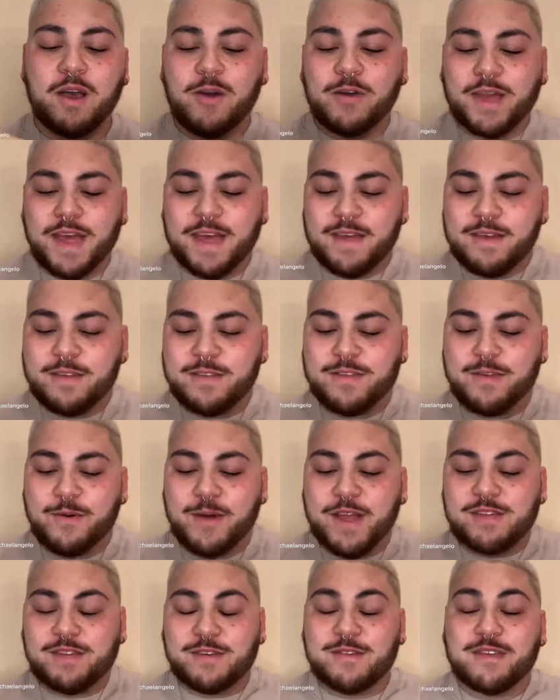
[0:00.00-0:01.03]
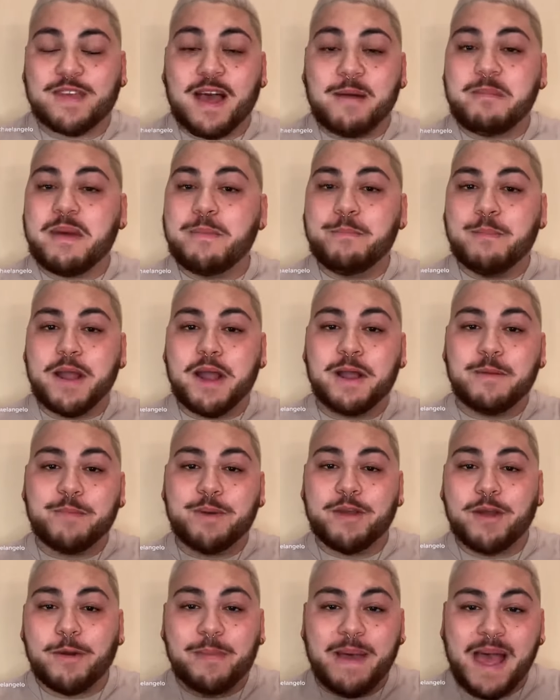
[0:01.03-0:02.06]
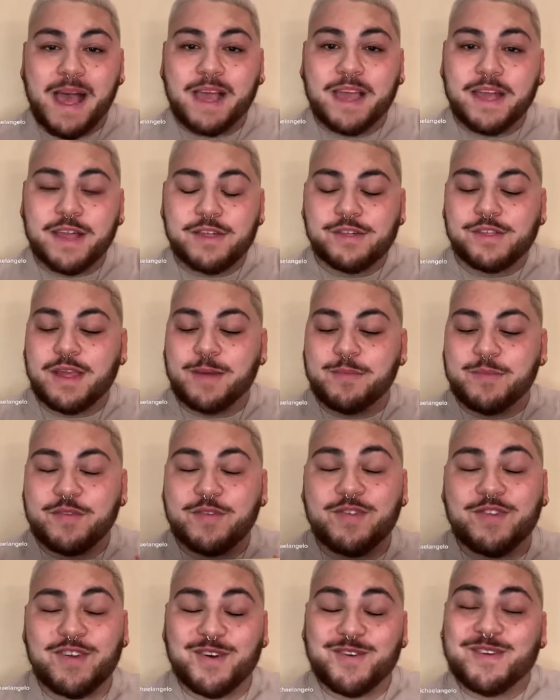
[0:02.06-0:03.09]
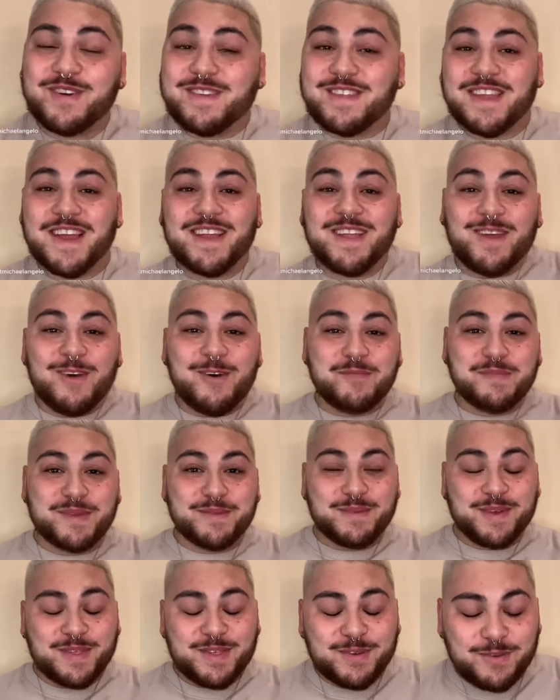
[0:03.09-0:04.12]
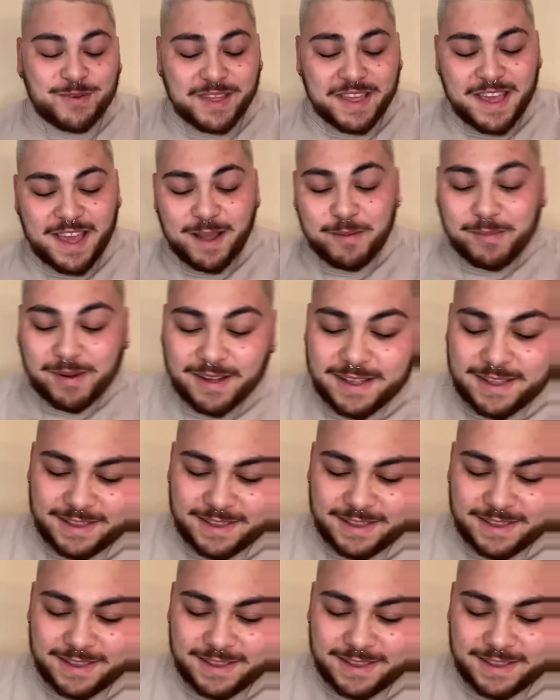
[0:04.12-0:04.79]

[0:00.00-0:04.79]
Okay, so I just got my Merit Picker package and I'm so excited to open it with you on camera.